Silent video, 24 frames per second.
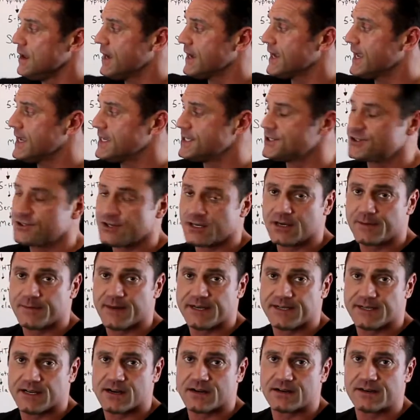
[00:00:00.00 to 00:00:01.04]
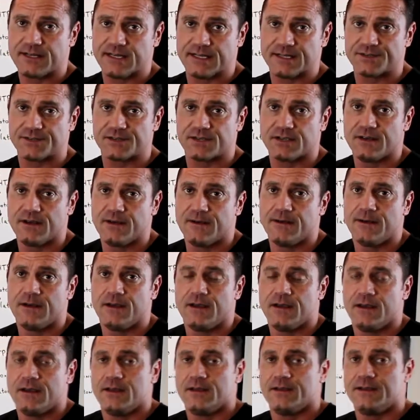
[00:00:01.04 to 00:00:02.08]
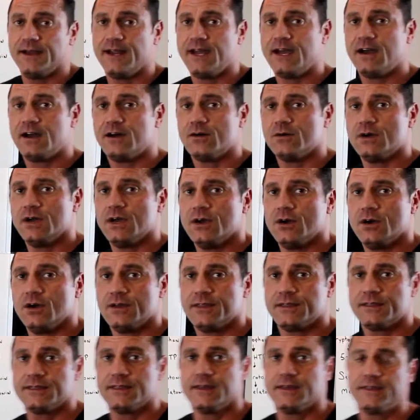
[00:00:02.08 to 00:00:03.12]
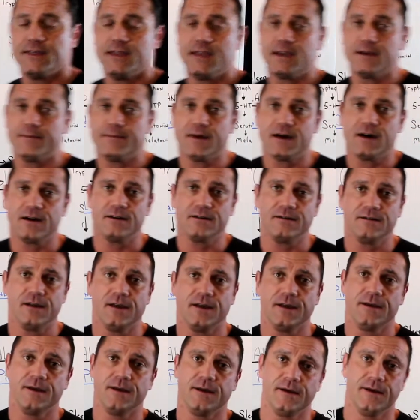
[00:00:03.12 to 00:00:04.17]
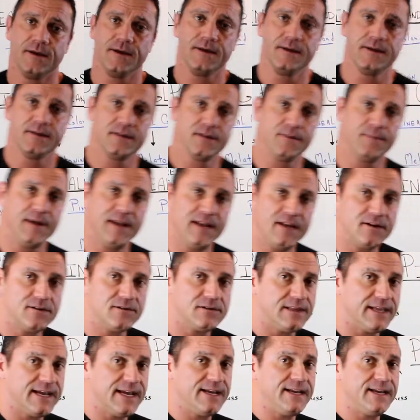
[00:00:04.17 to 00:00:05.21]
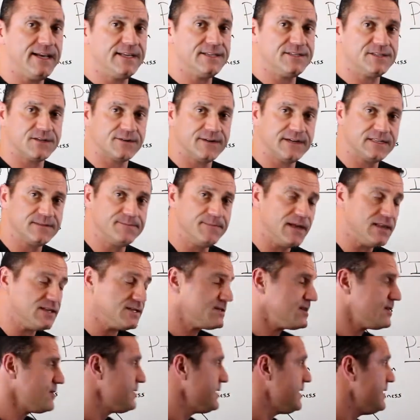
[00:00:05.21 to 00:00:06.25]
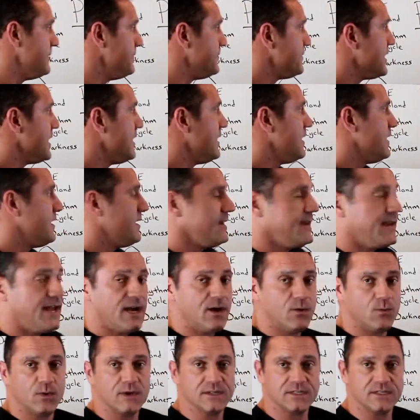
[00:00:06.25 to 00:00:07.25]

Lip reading: Again, it's triggered by darkness. Now, the thing about the pineal gland, it secretes melatonin. Now,